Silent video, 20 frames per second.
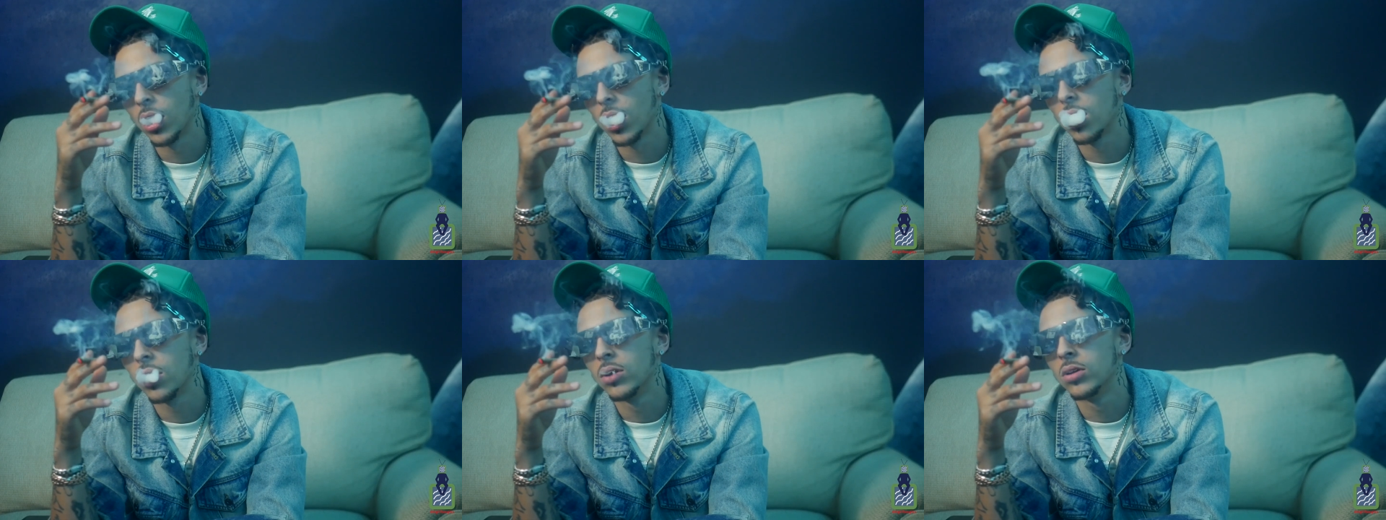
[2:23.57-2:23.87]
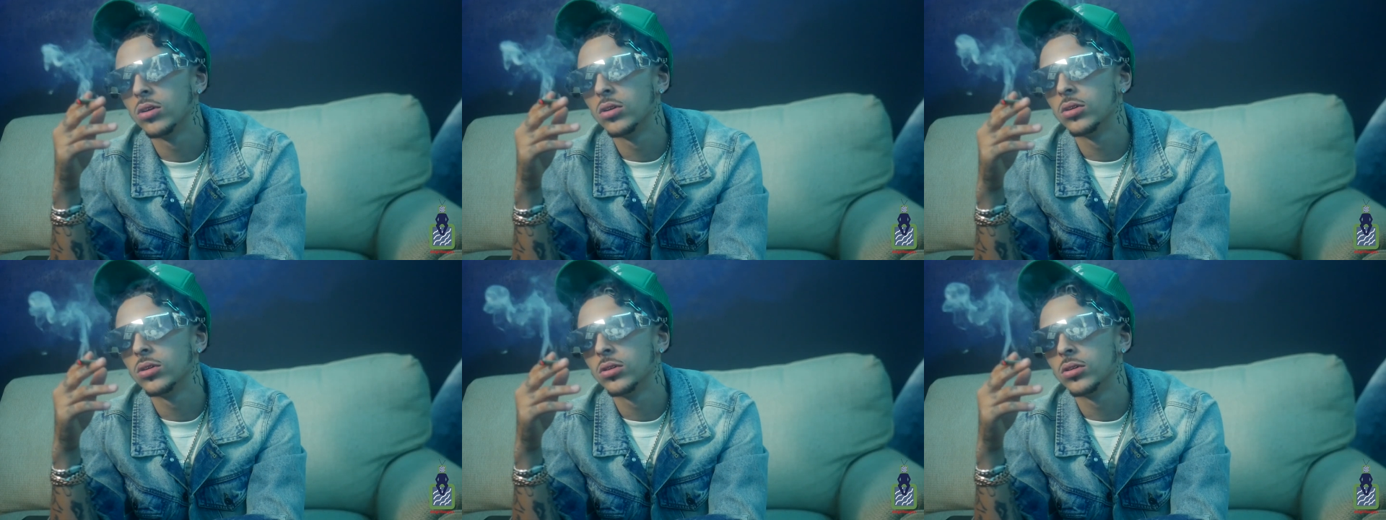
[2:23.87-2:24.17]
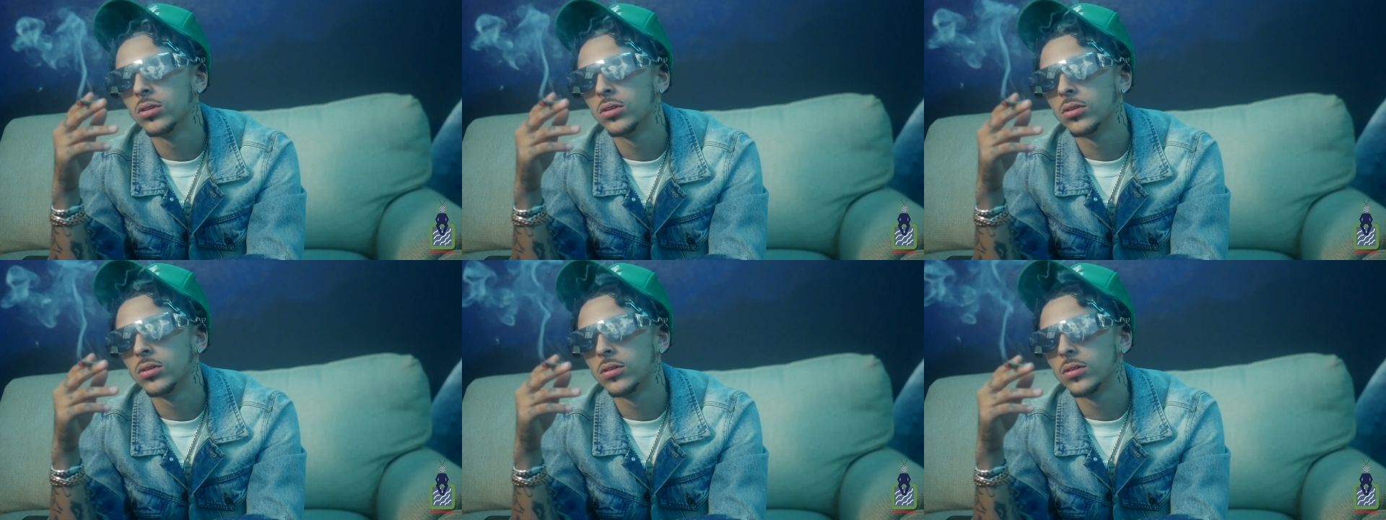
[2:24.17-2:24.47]
How did
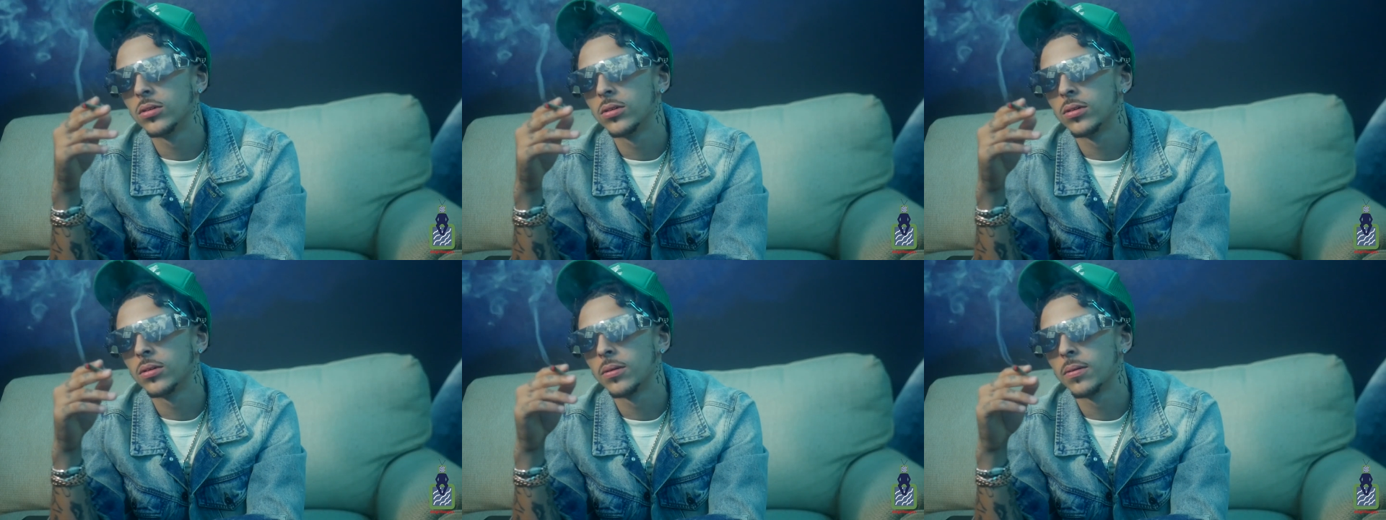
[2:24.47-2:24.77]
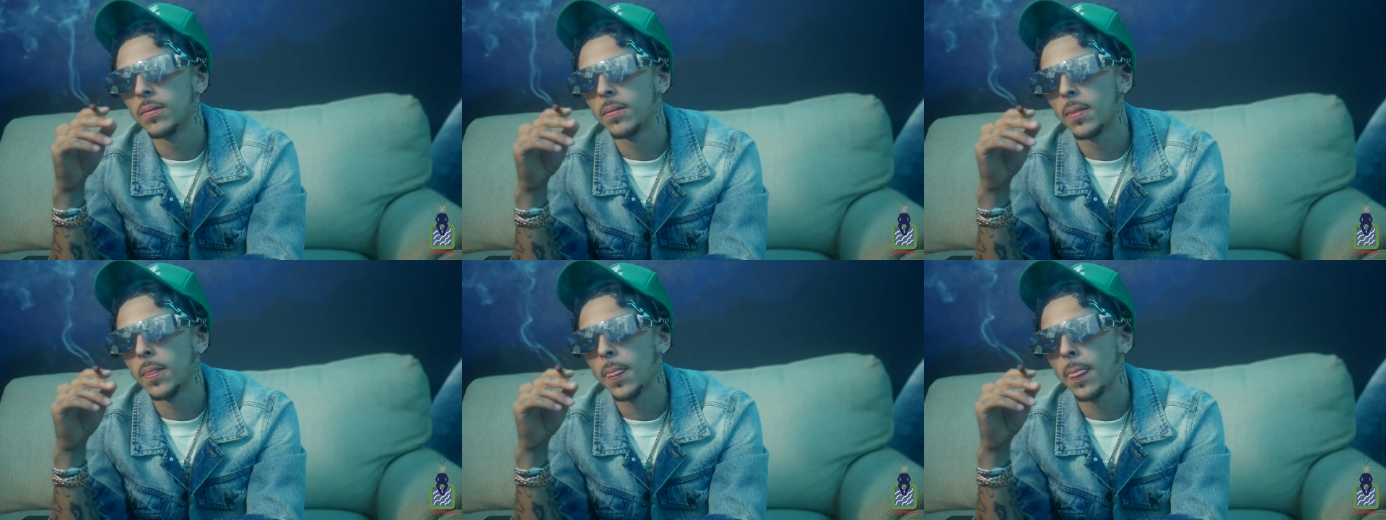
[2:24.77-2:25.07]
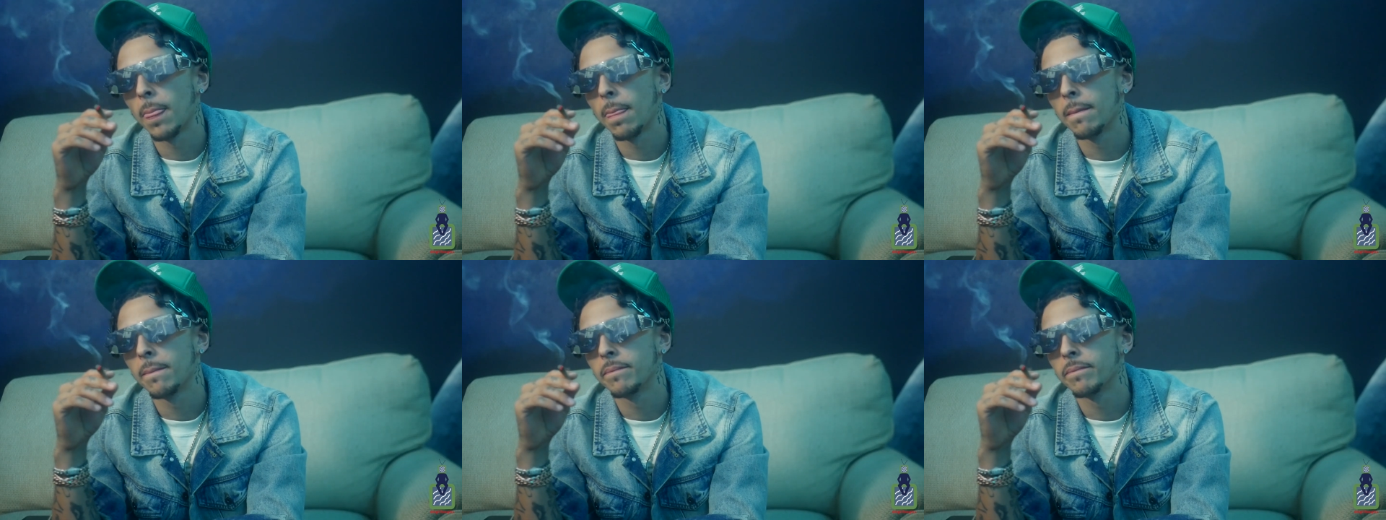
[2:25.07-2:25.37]
that
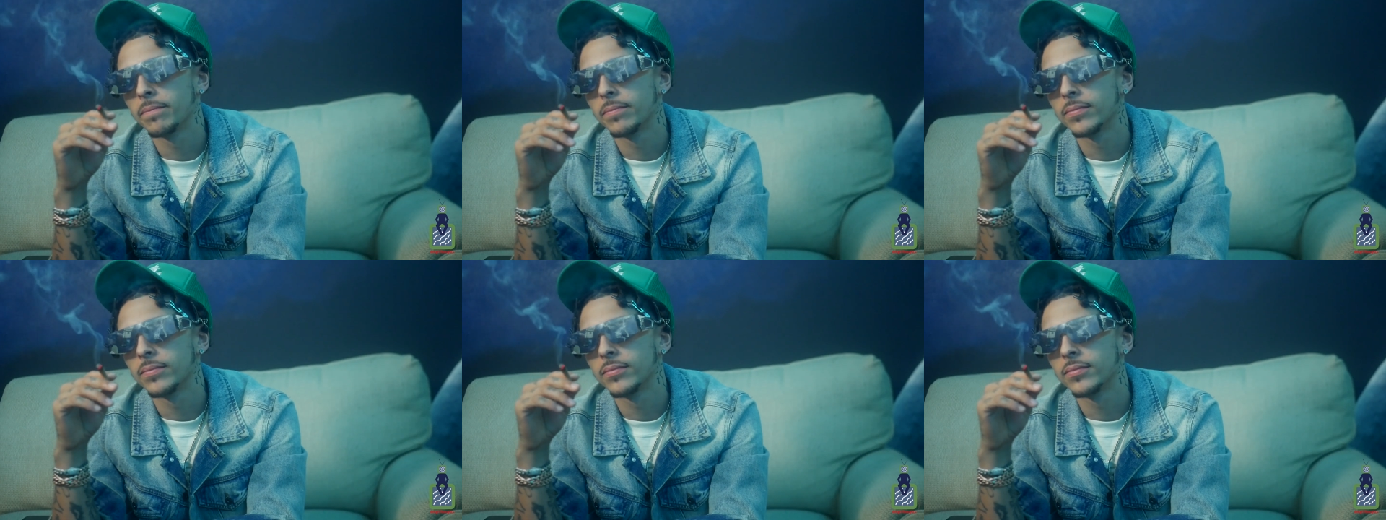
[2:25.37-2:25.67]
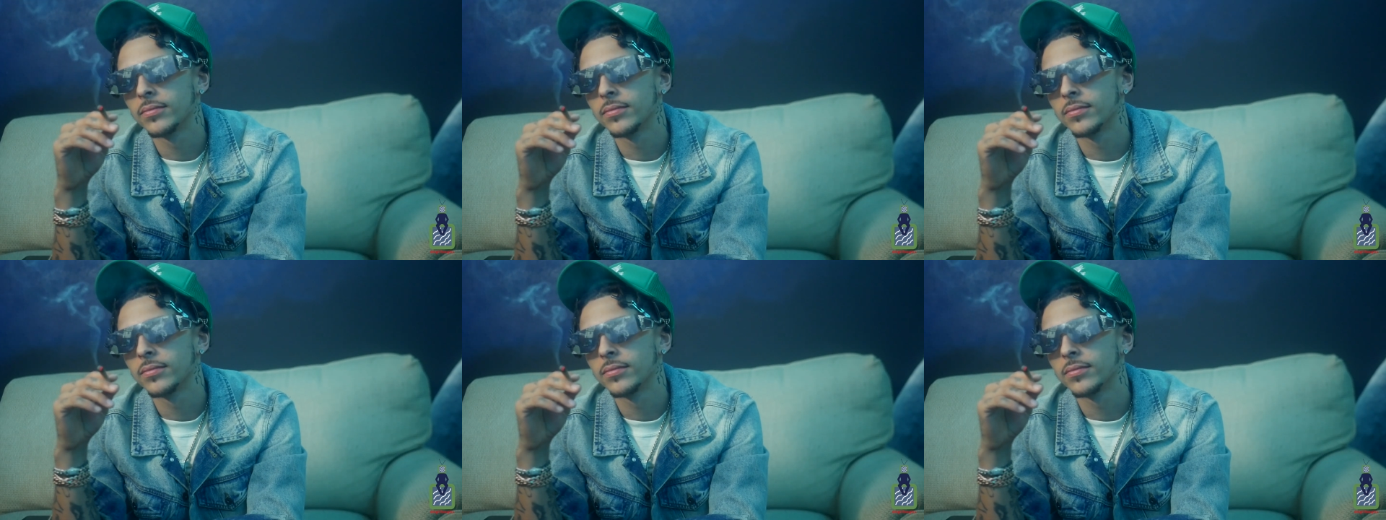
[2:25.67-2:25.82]
play out?